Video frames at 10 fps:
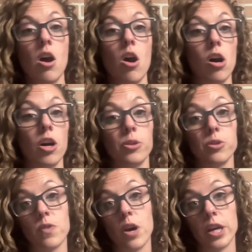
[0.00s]
on those
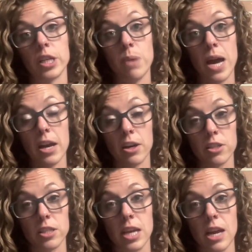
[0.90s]
phonics
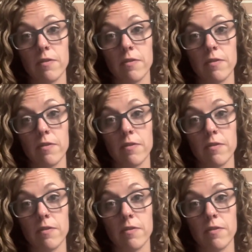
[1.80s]
patterns, again,